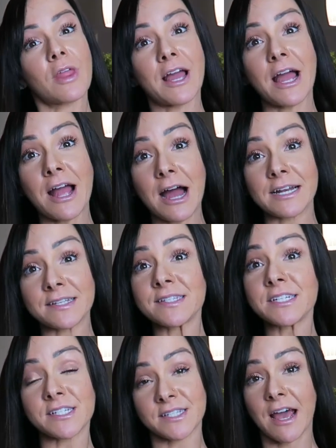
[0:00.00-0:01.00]
Like, I
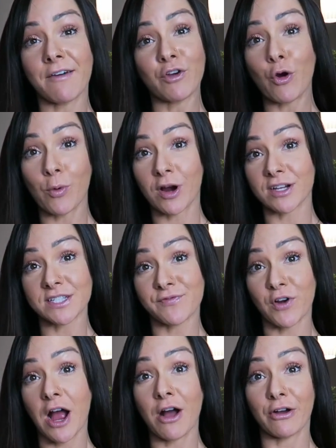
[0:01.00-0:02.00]
honestly just have no words
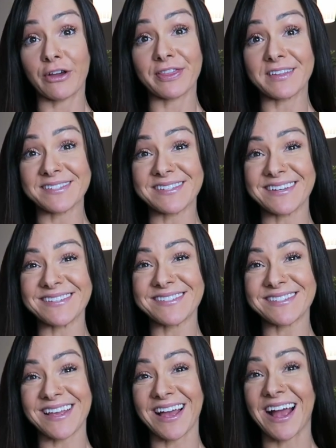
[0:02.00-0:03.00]
for how good this is.
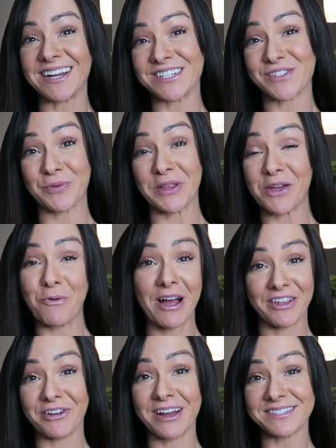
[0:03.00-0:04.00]
I just really
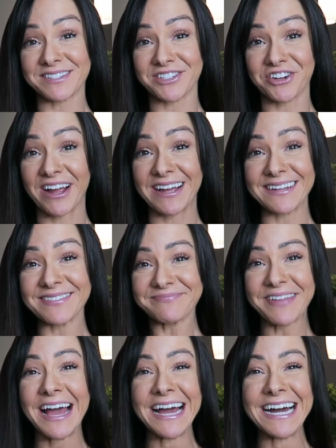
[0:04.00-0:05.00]
want you guys to try
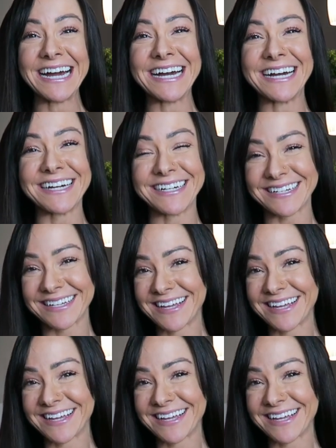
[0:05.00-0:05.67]
it.